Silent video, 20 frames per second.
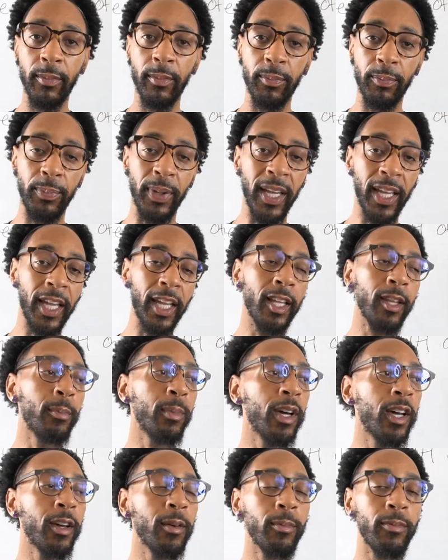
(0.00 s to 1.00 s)
picking them
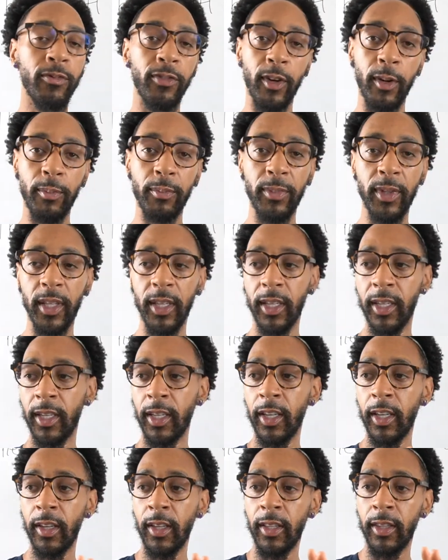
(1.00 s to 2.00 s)
up from the
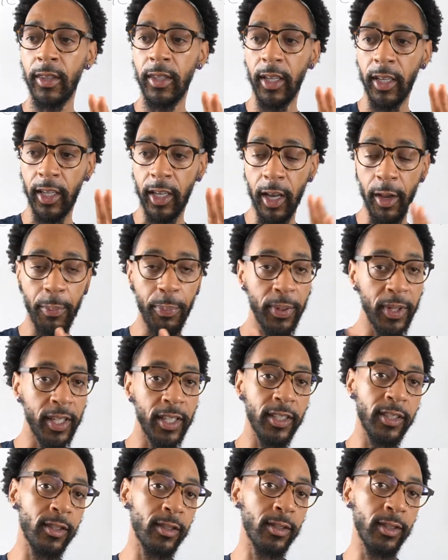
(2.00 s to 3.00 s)

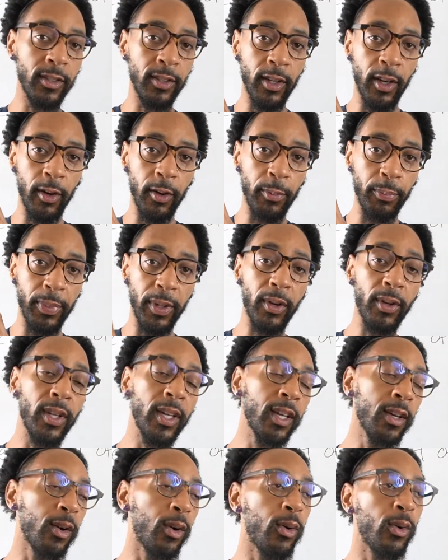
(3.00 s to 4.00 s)
company's,
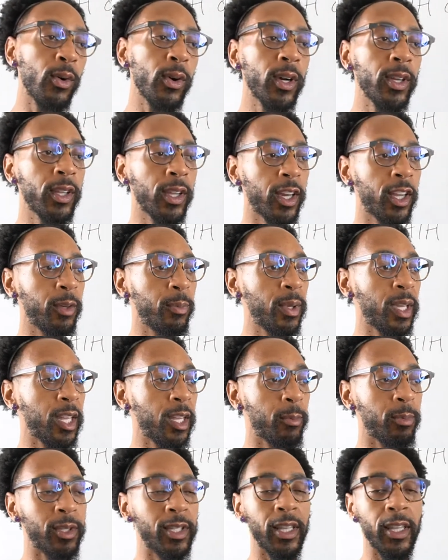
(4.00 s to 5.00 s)
building, or they're going to be
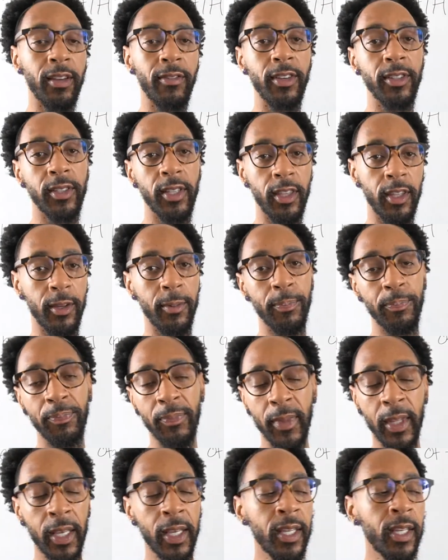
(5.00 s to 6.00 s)
getting them delivered to them.
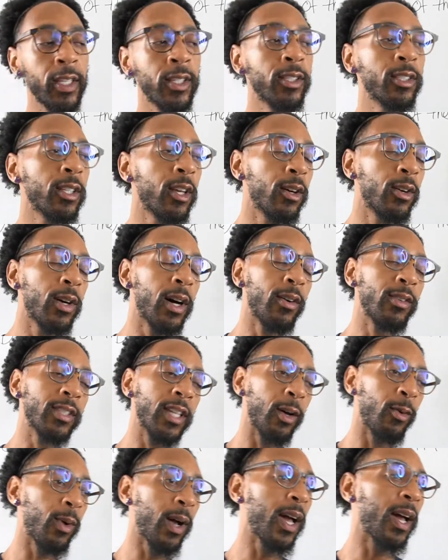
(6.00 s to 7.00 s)
So I was
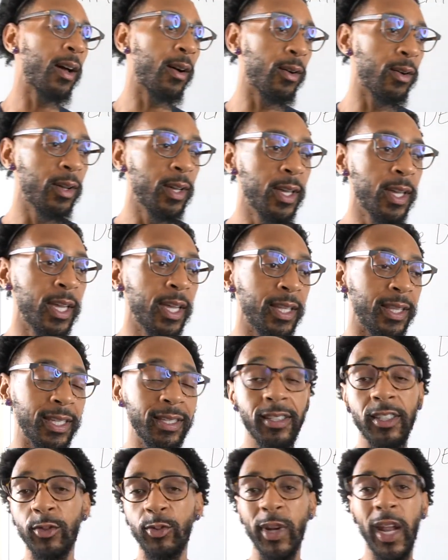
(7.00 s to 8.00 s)
like, wow,
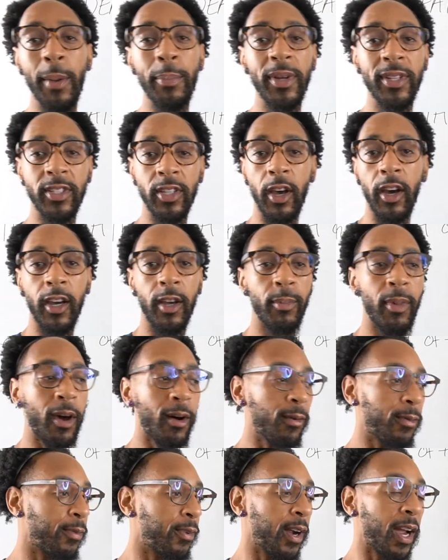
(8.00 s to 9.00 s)
this is what I've been talking
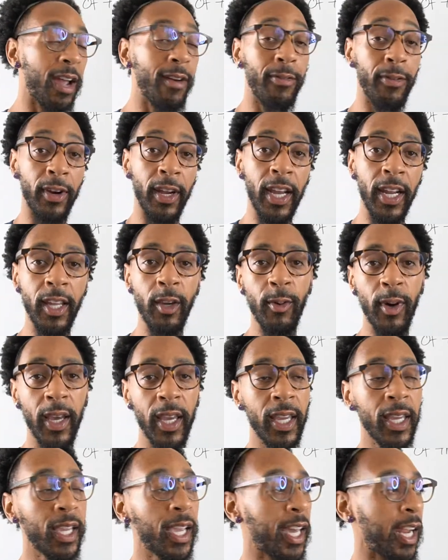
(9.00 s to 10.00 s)
about forever
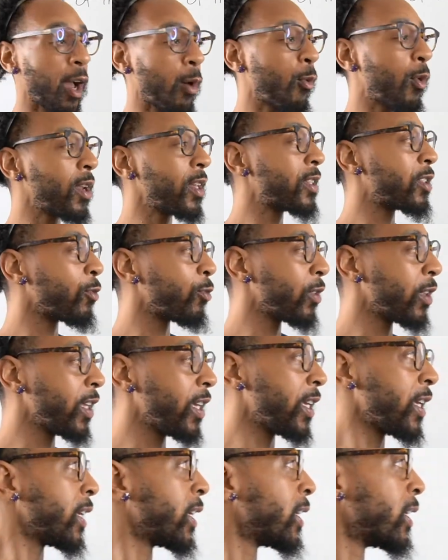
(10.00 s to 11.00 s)
anyway. And I wanted to
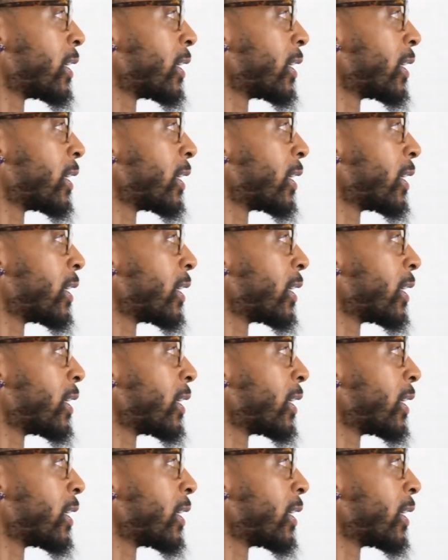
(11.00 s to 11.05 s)
really,